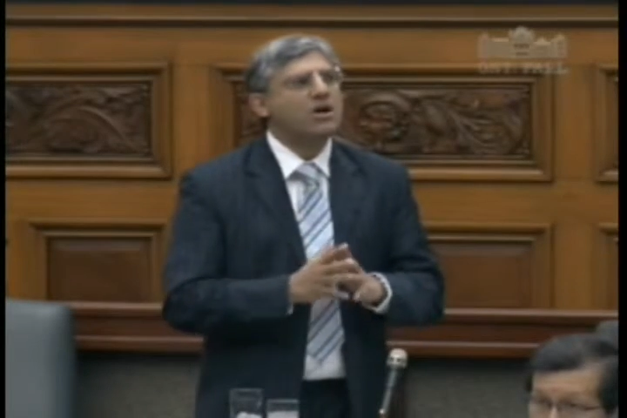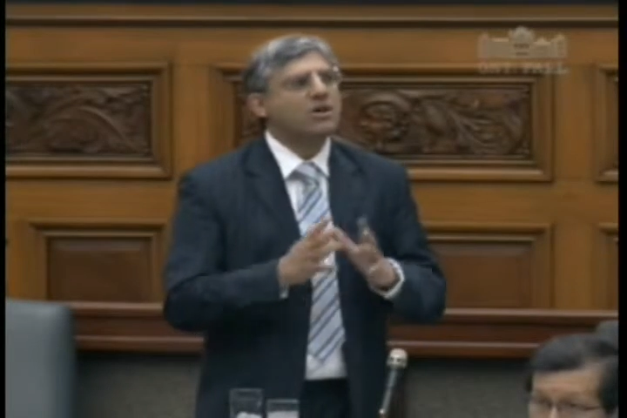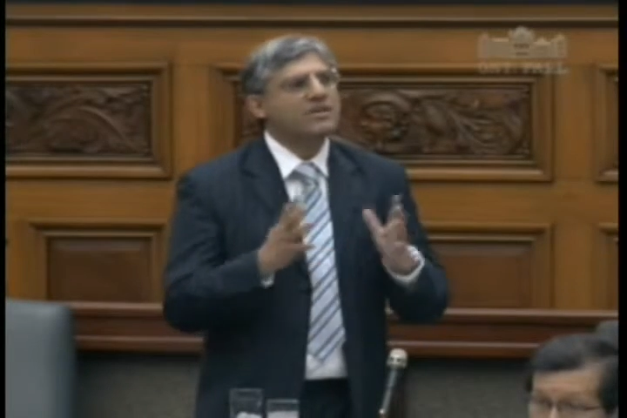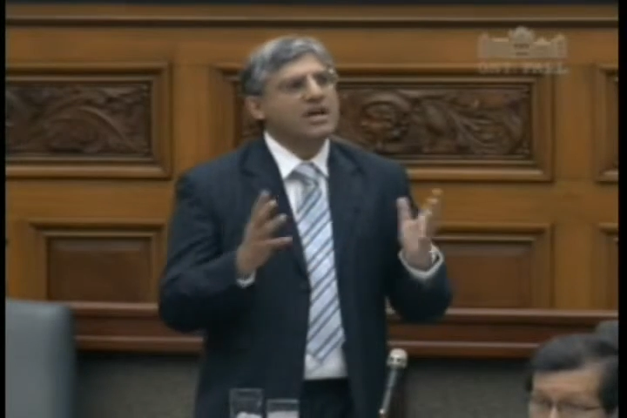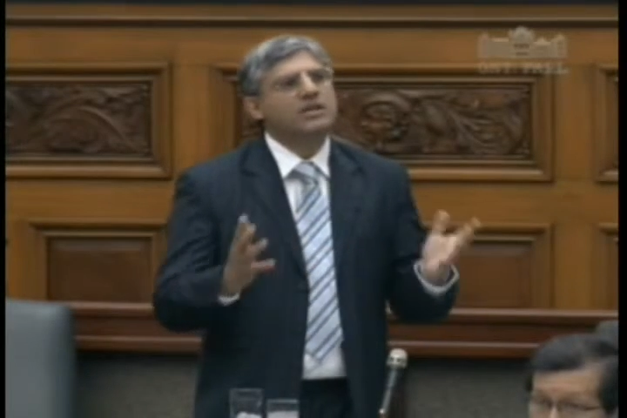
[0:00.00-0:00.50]

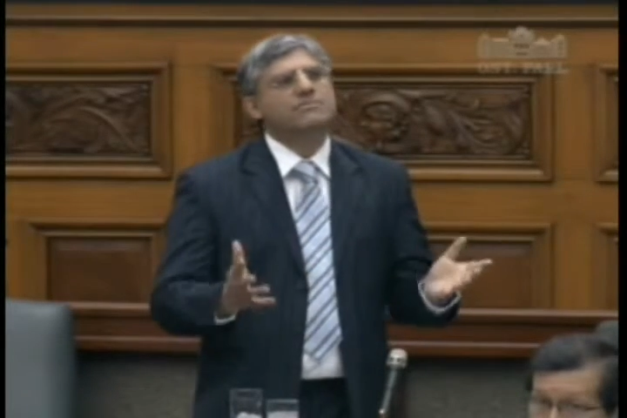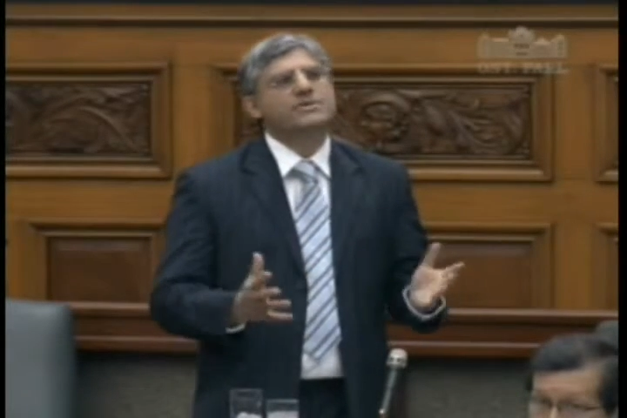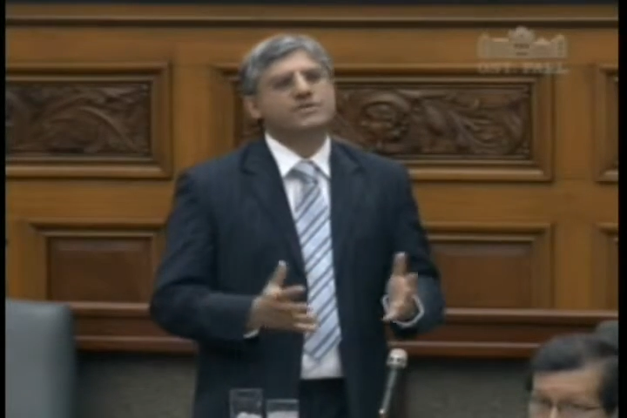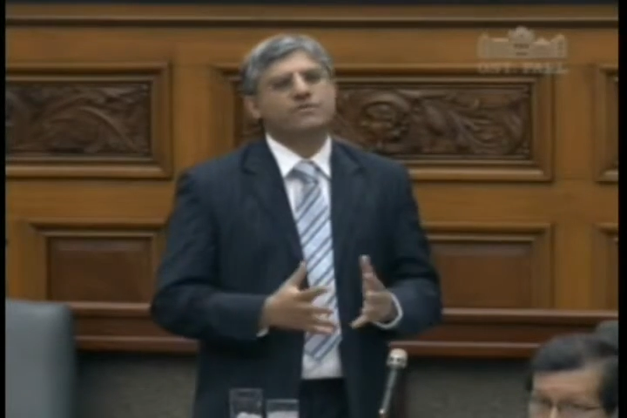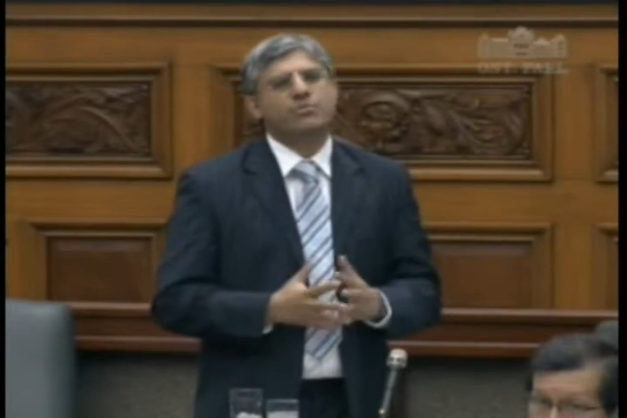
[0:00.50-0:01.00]
all the
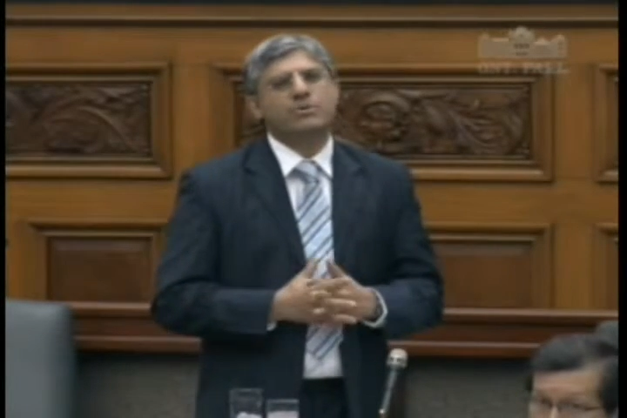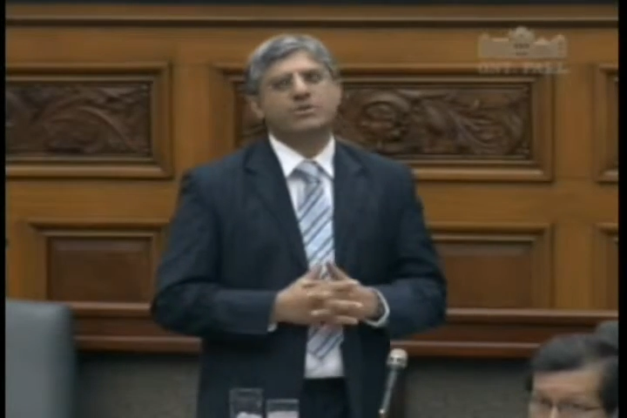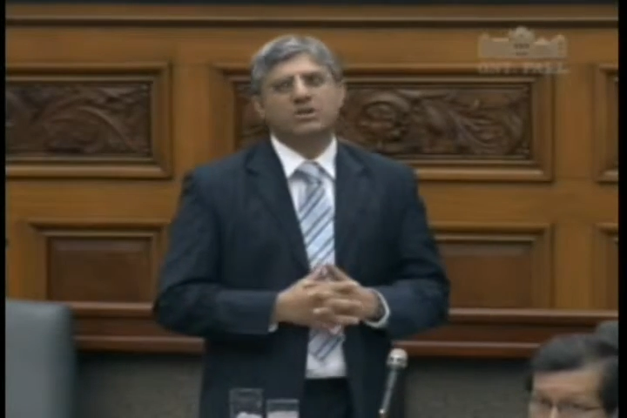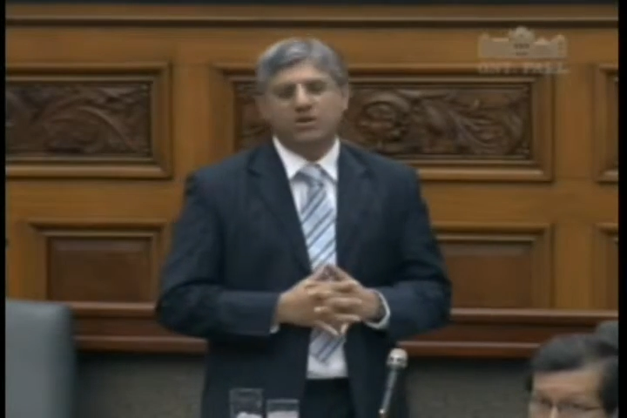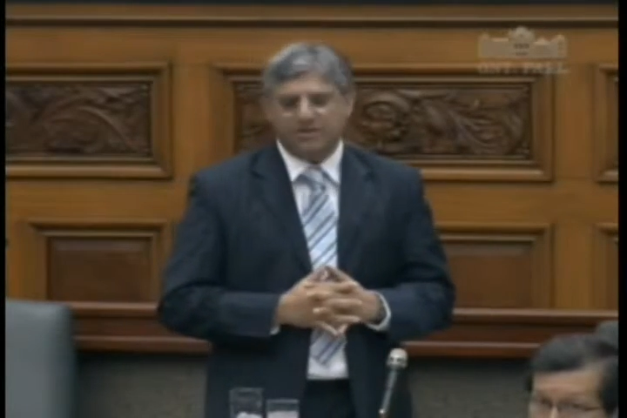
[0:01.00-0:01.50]
elements of what we
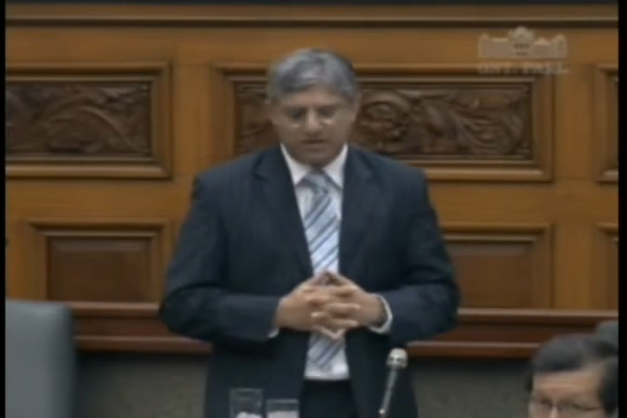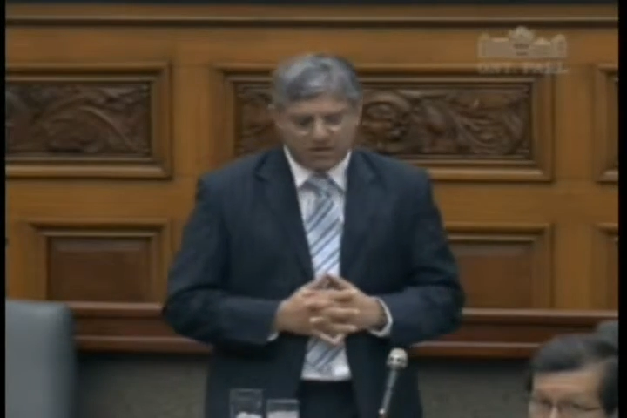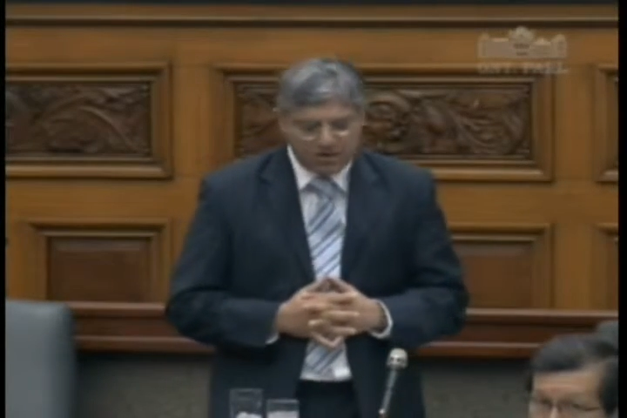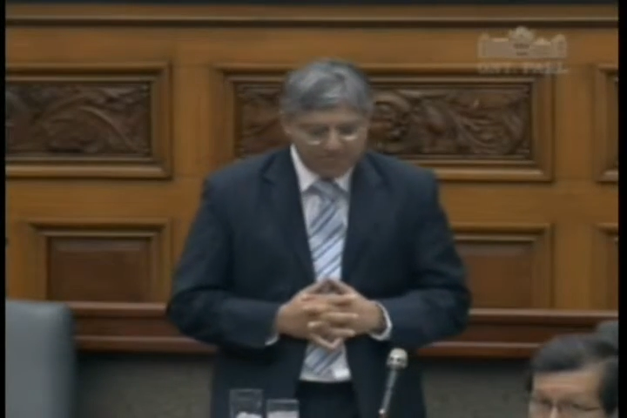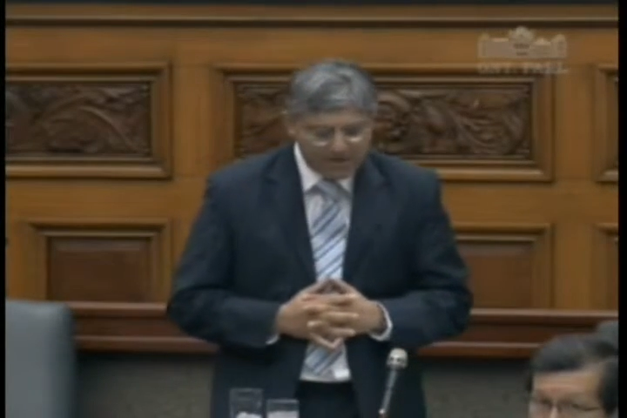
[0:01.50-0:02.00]
would call the
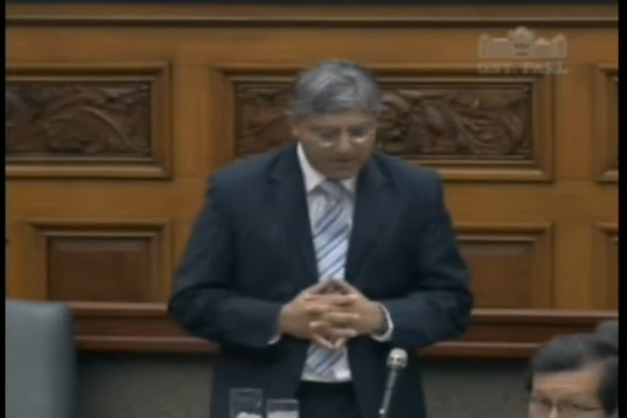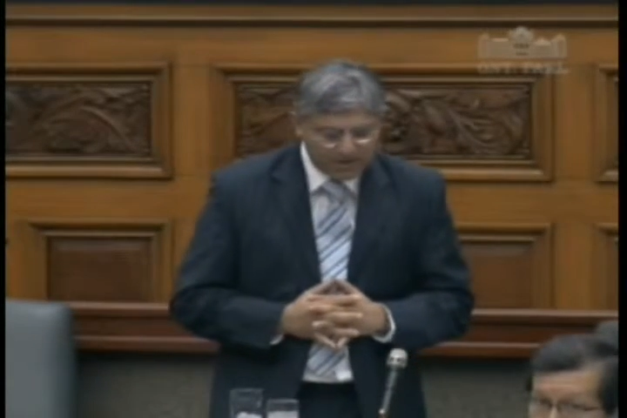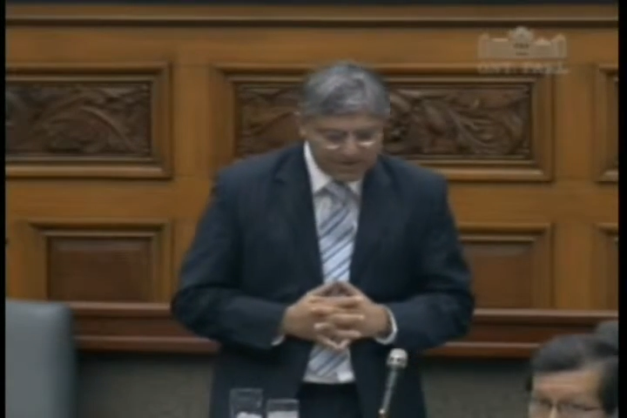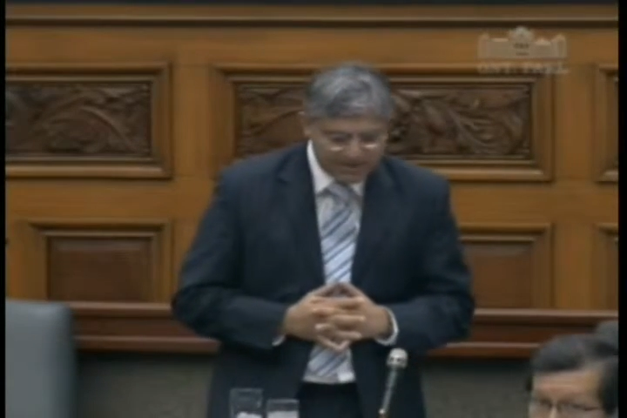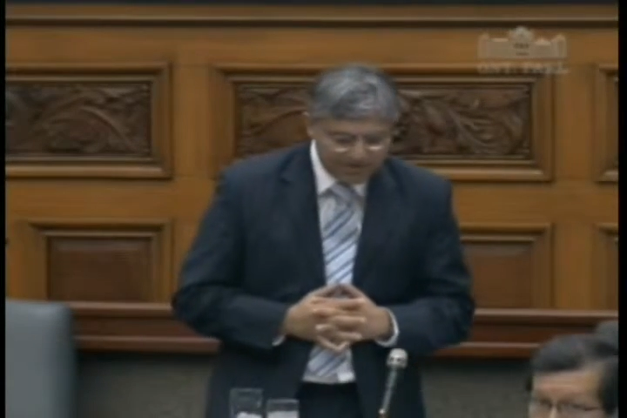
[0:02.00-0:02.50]

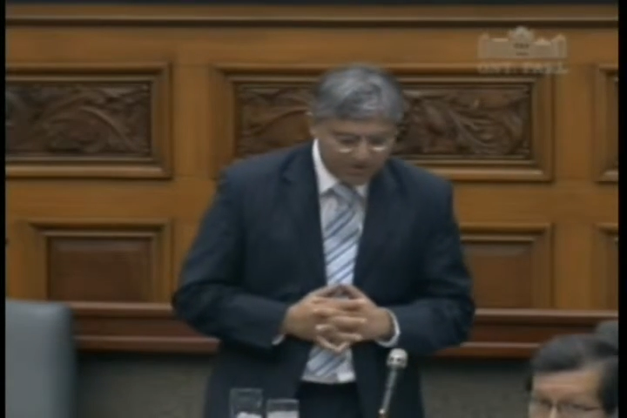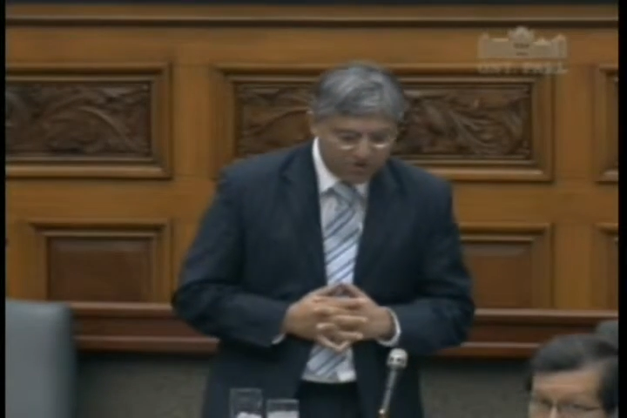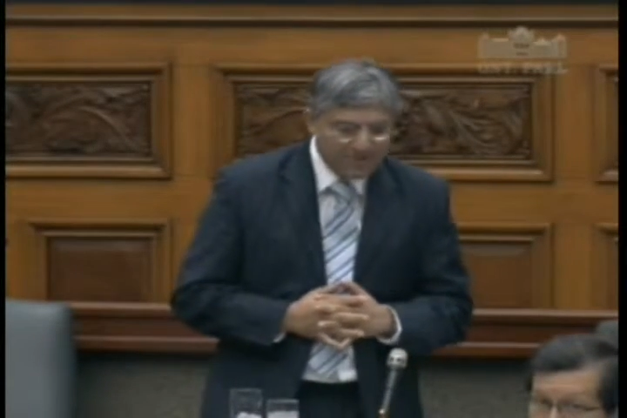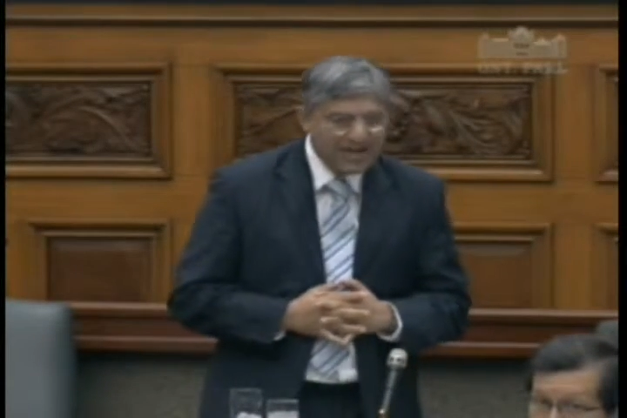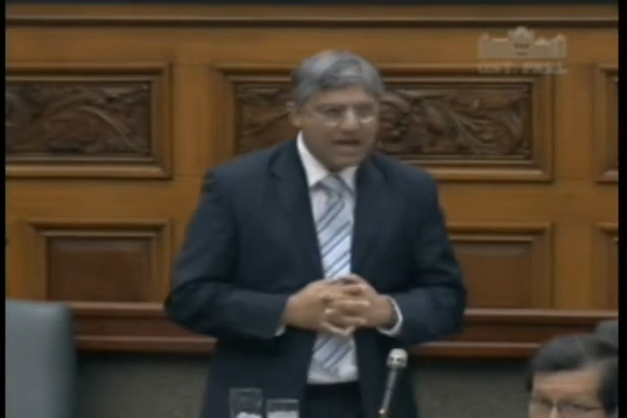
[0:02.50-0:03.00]
cardiometabolic
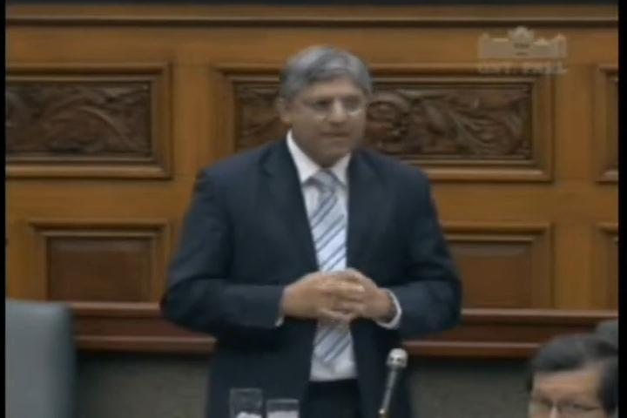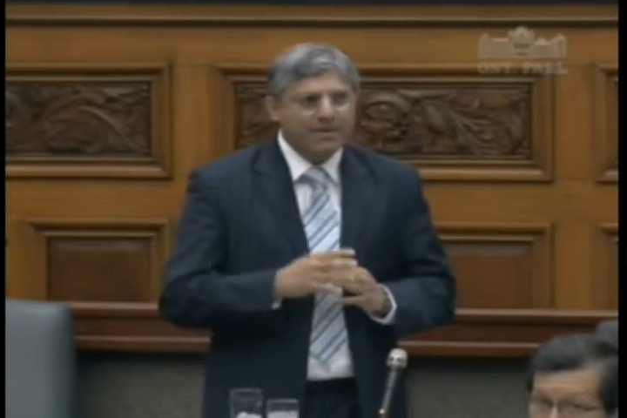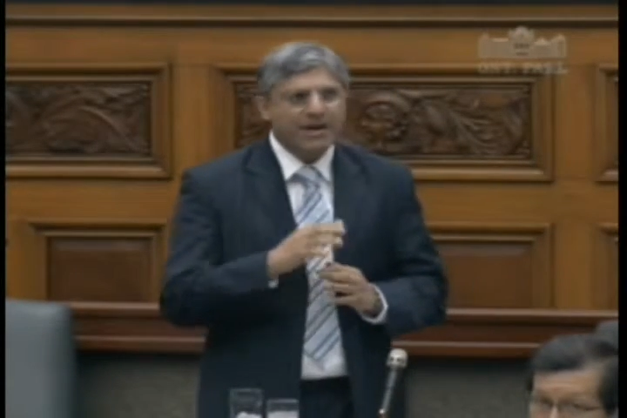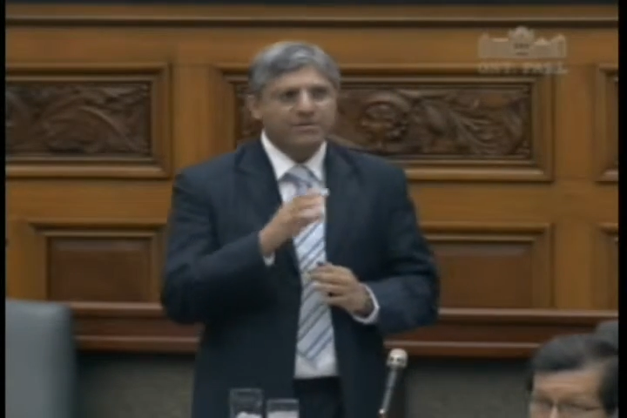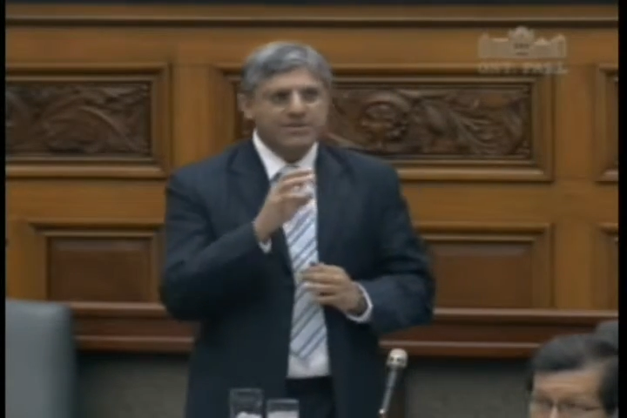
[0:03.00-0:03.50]
syndrome.
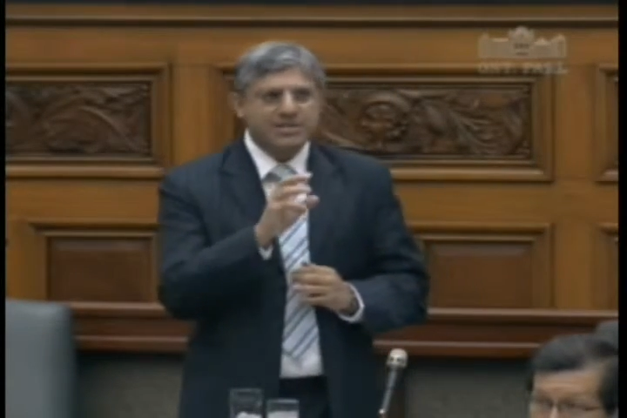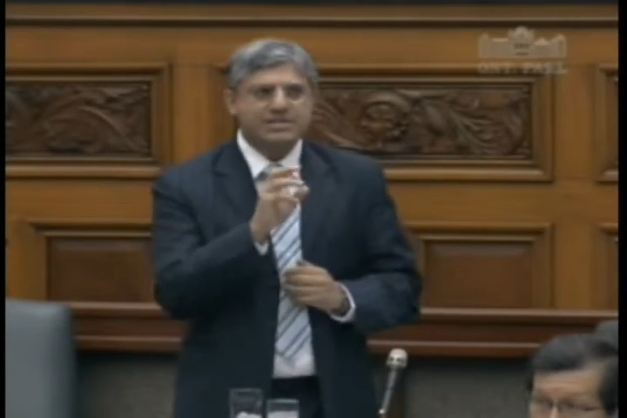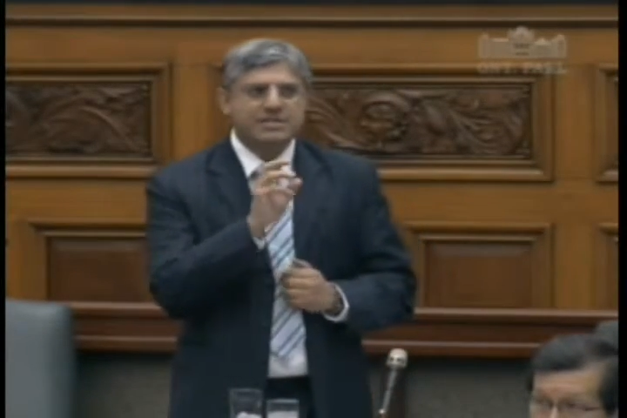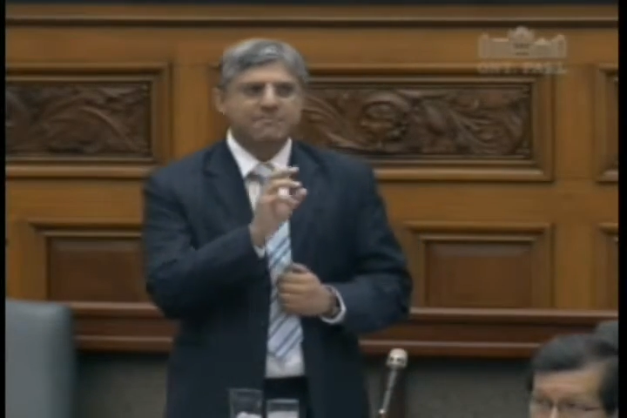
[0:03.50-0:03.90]
But I would just